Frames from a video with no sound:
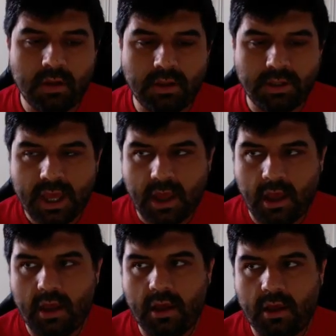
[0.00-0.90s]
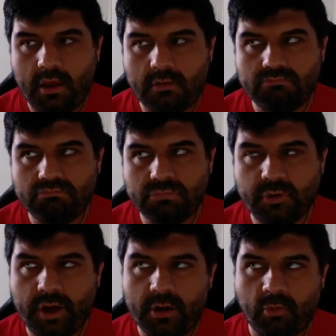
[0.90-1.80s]
Yeah,
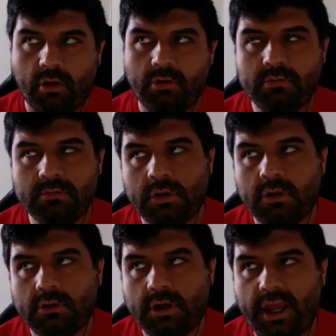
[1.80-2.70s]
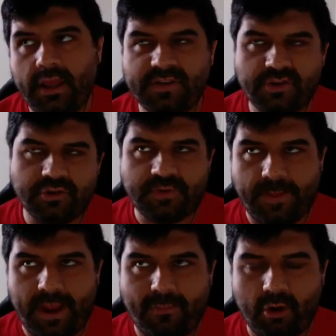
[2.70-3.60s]
do a hunt roll. And since you're using
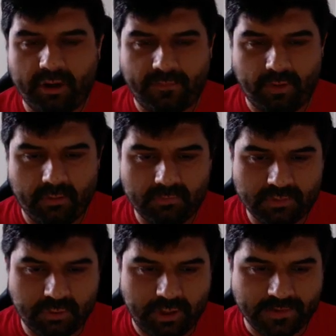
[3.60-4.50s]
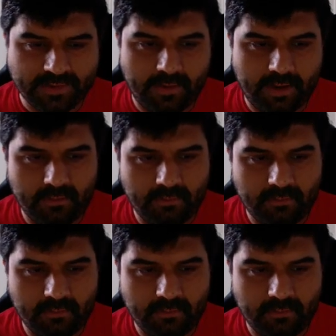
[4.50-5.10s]
the hammer, I'll give you 2 dice on that.